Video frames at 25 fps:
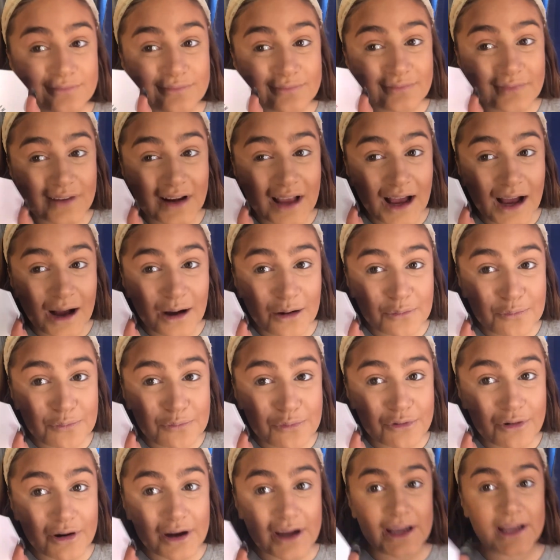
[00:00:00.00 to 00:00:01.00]
How
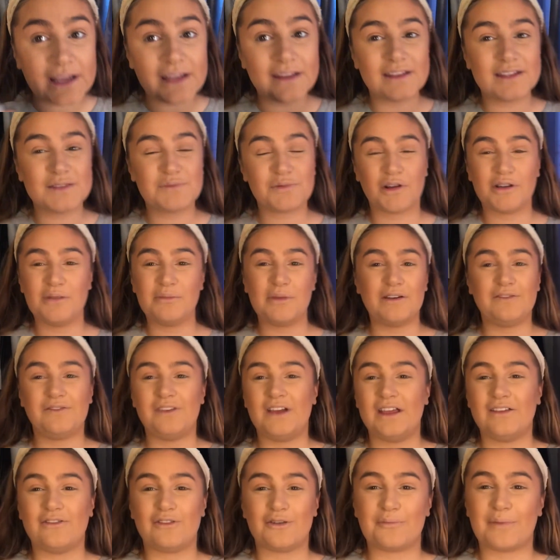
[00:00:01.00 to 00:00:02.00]
pretty. It's probably my
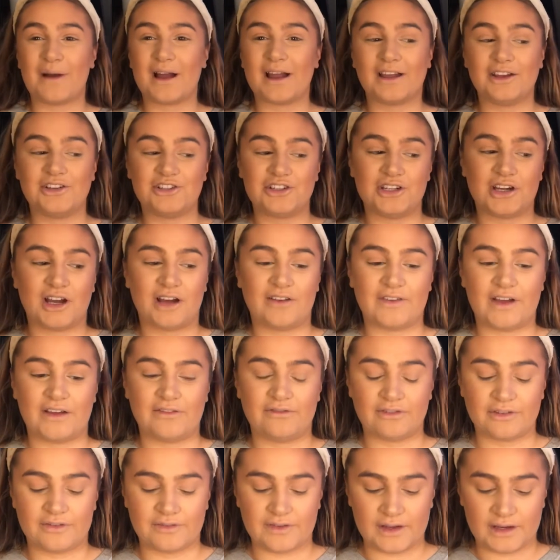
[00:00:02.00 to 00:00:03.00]
favourite packaging out of
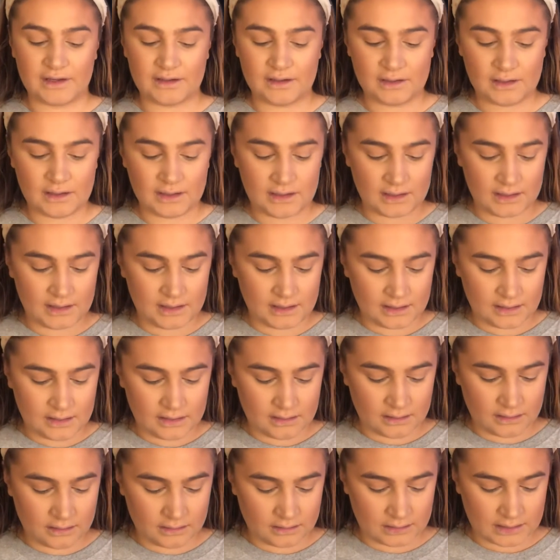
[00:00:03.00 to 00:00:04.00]
everything.
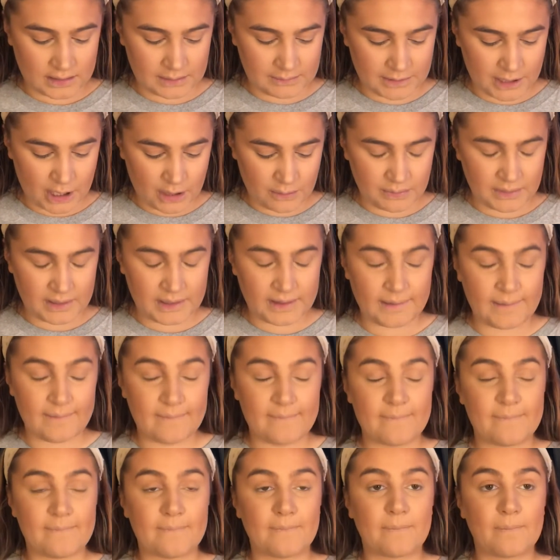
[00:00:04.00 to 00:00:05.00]
Let me open
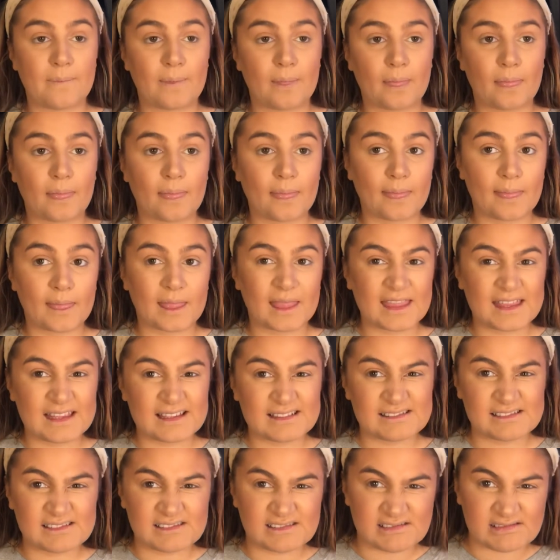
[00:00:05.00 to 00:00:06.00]

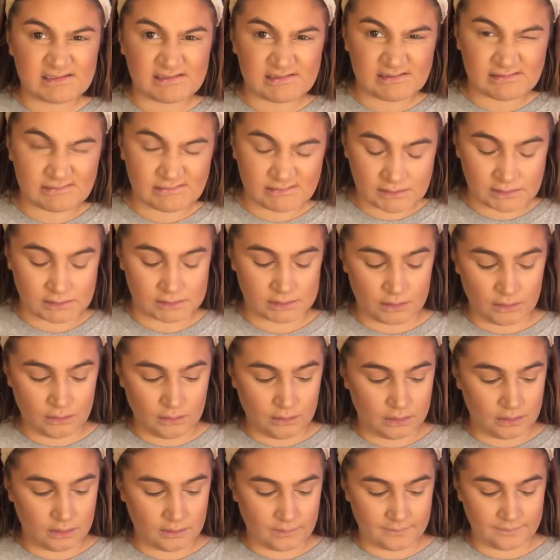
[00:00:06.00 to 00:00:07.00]
it. Oh,
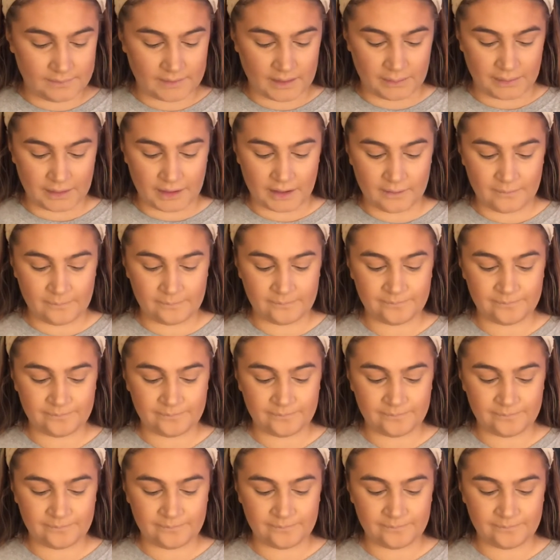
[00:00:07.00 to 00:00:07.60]
there we go.